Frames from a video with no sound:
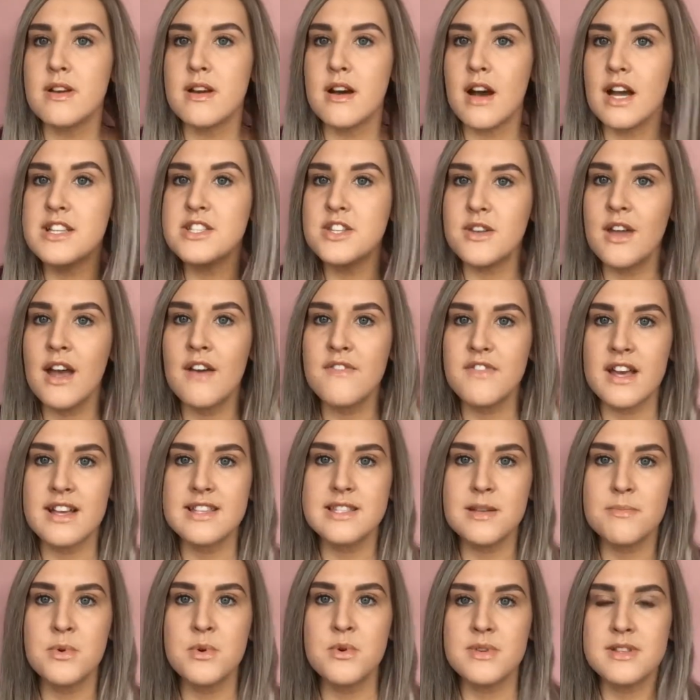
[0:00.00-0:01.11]
I do have that
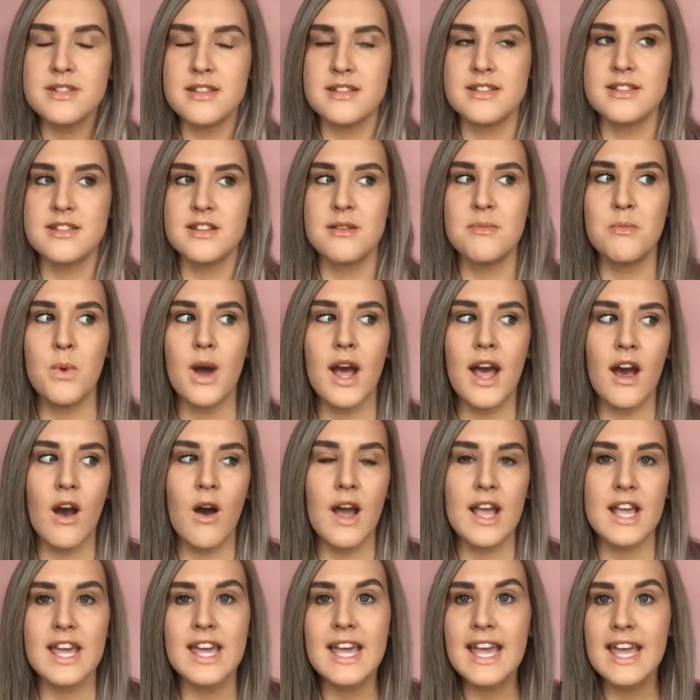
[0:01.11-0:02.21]
support system where I
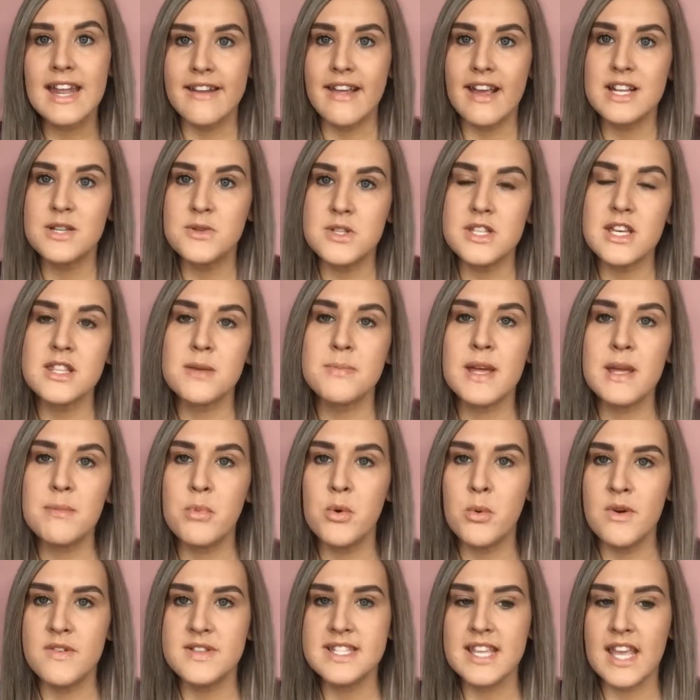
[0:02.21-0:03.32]
can connect with other people
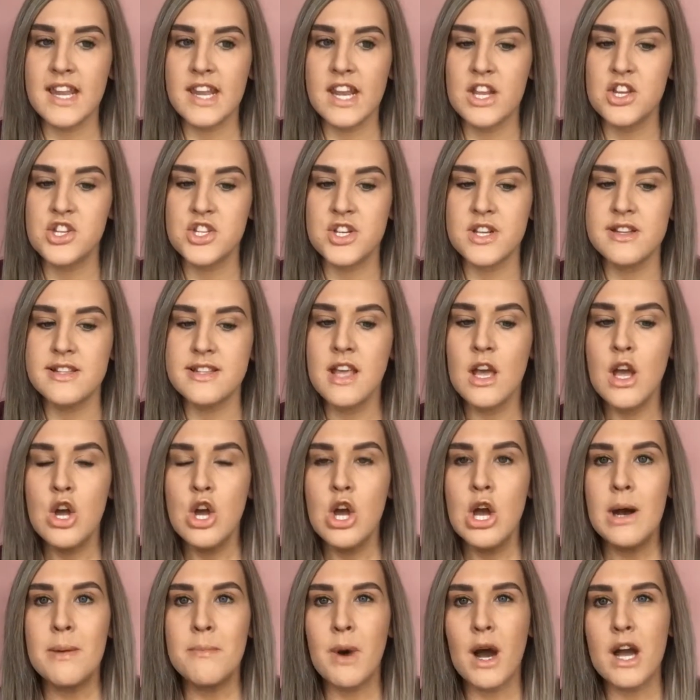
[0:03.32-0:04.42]
with skin issues,
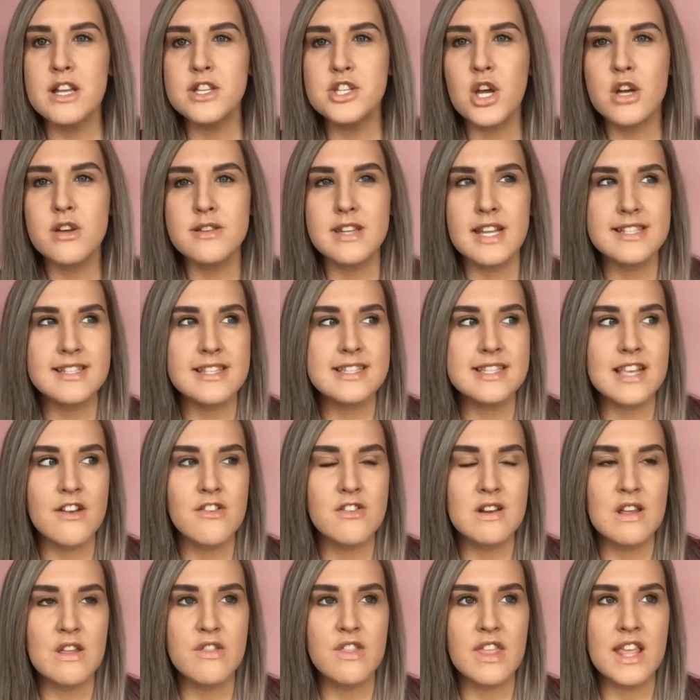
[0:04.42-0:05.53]
but I don't
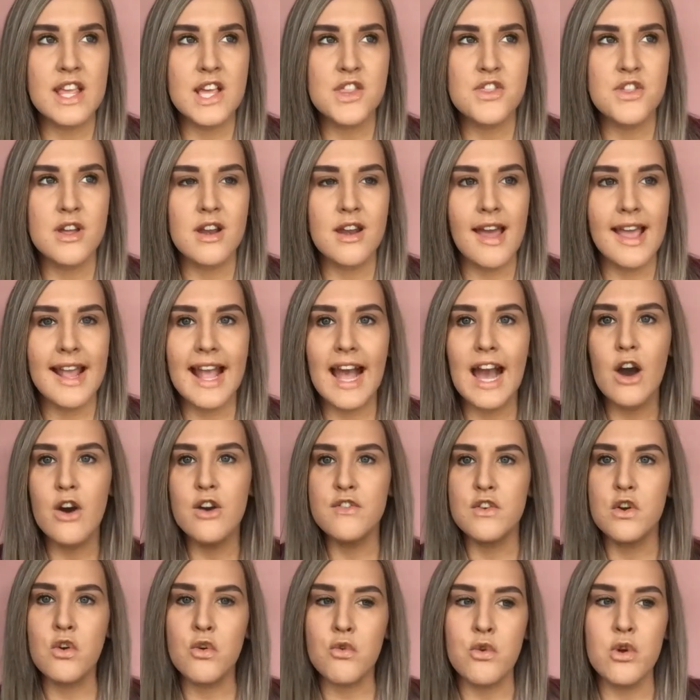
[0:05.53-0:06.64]
necessarily think that like out of
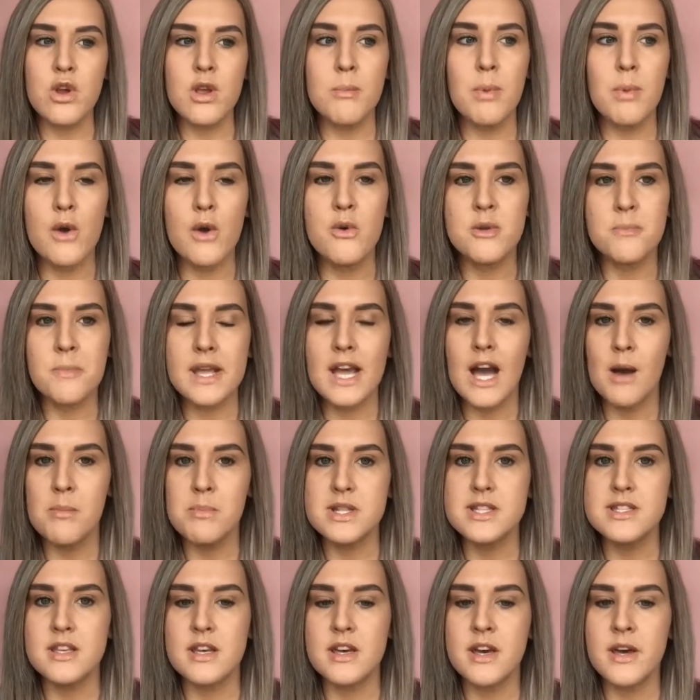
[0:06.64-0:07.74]
a group would be able
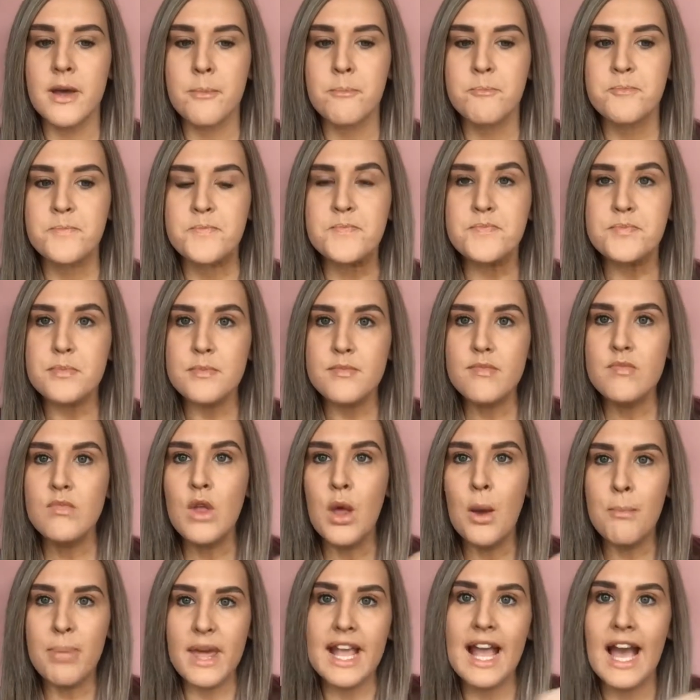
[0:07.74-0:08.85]
to
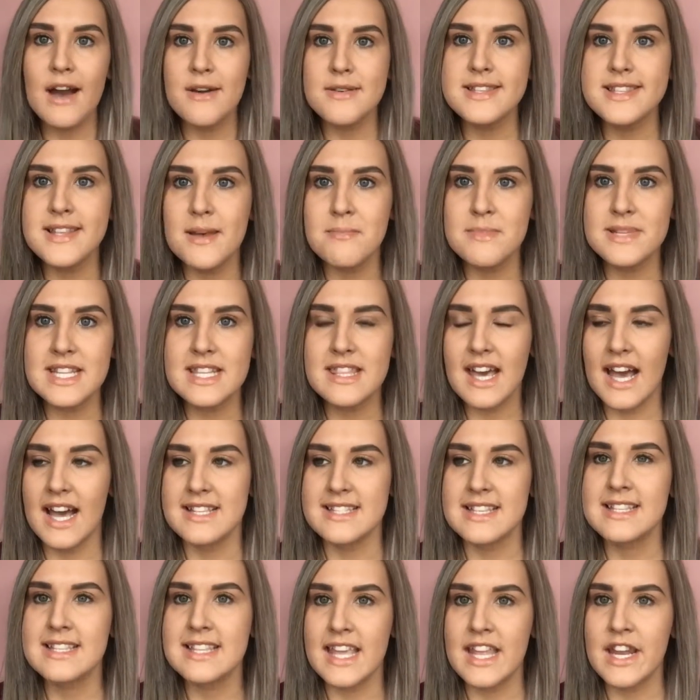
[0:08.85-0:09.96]
pick out somebody that has a
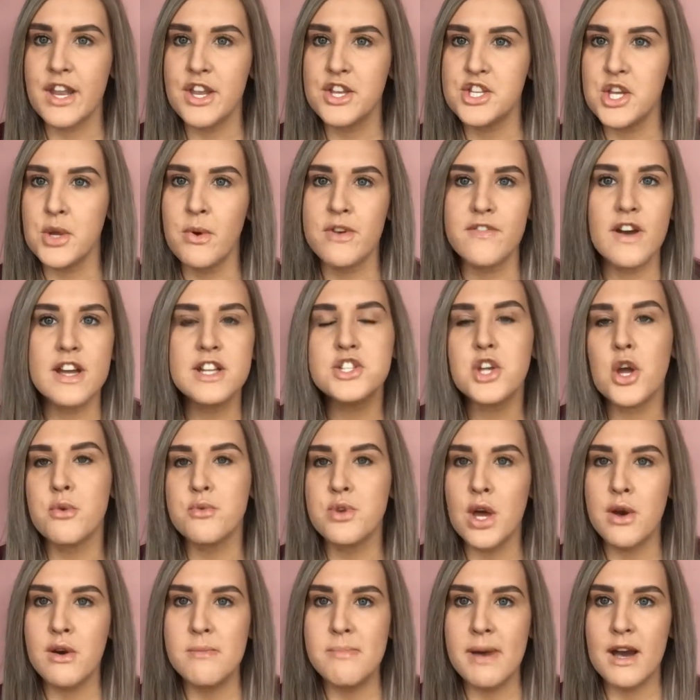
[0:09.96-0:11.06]
skin issue if I don't
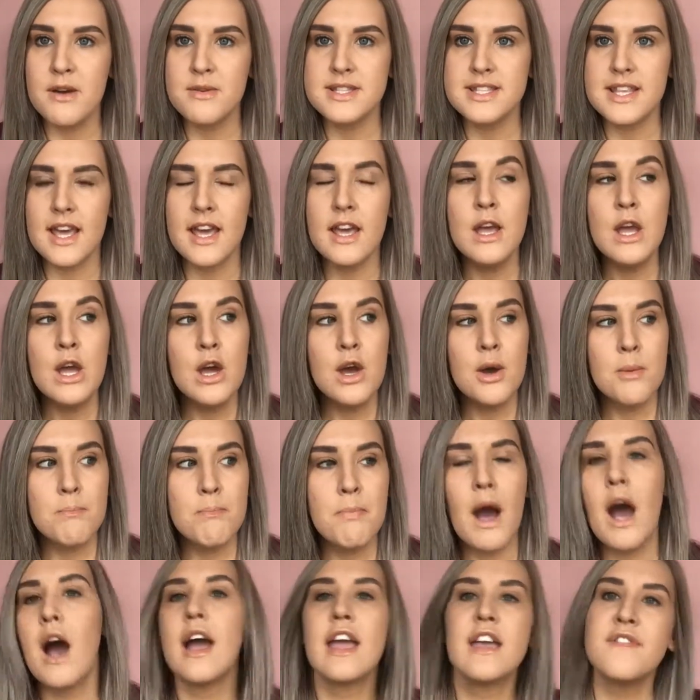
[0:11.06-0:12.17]
know about it.
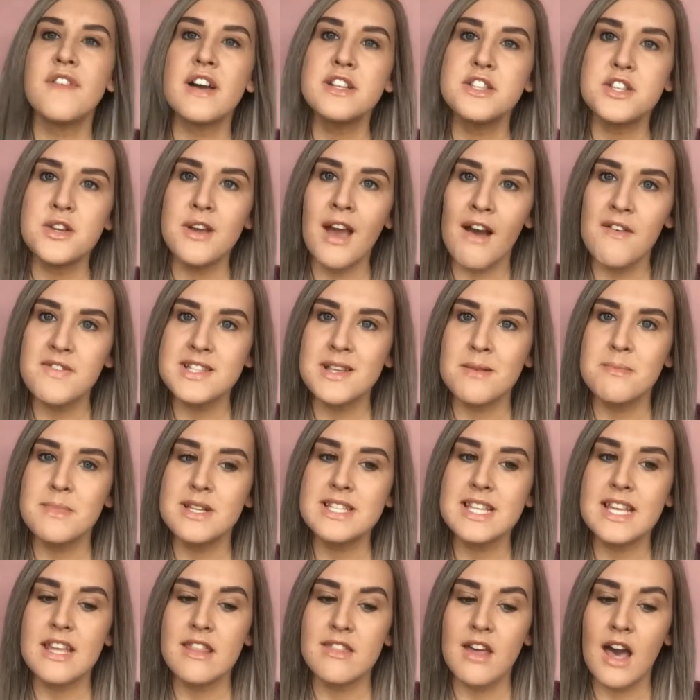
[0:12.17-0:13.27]
But if I do have
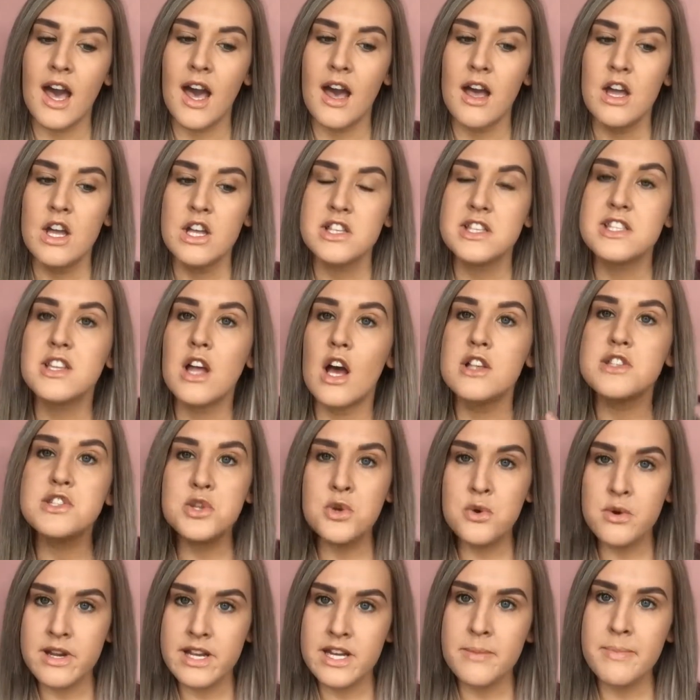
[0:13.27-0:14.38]
somebody that starts
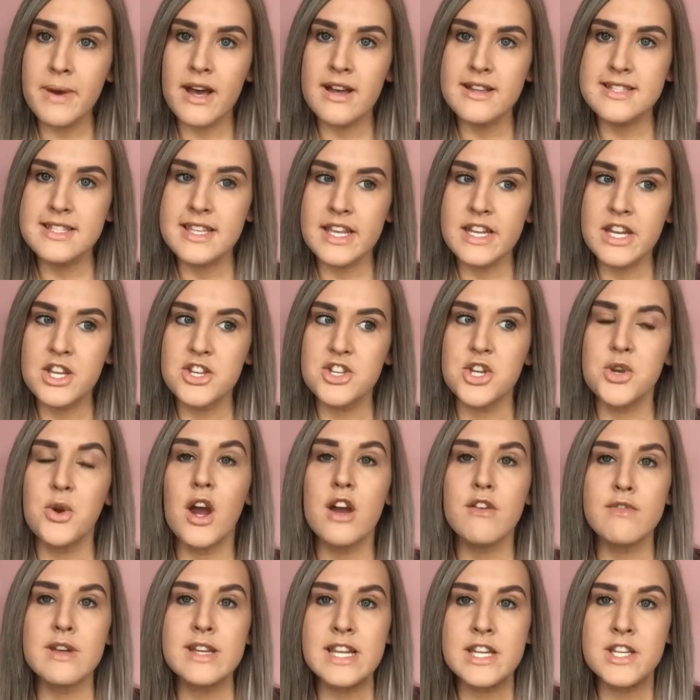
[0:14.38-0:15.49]
talking about a skin issue, I
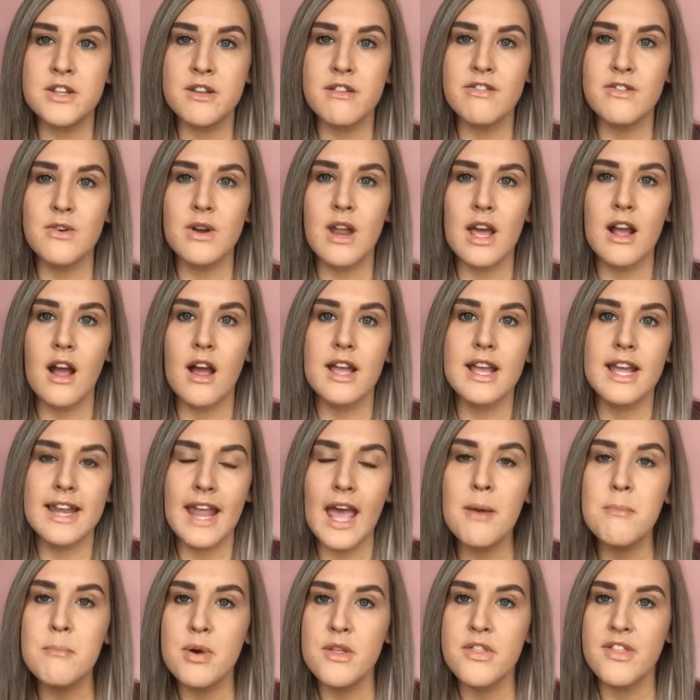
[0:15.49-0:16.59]
really do feel like I can
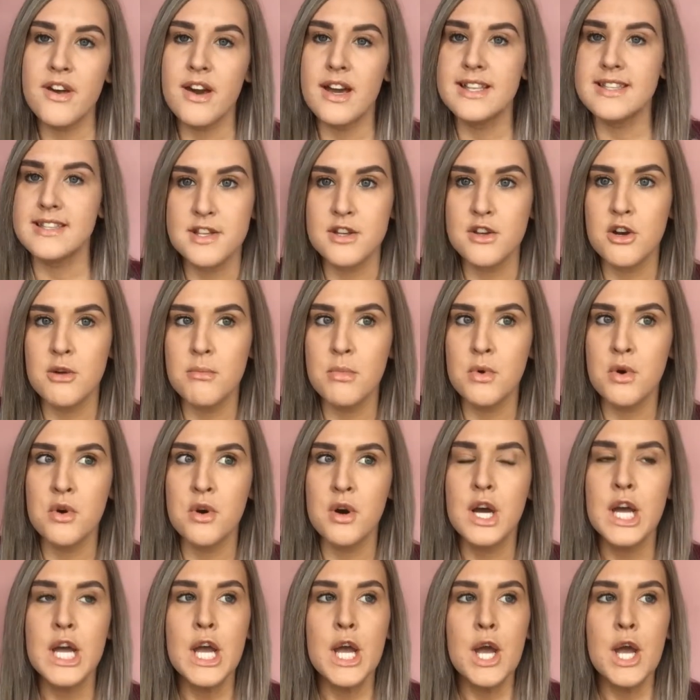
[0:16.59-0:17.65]
empathise a lot more.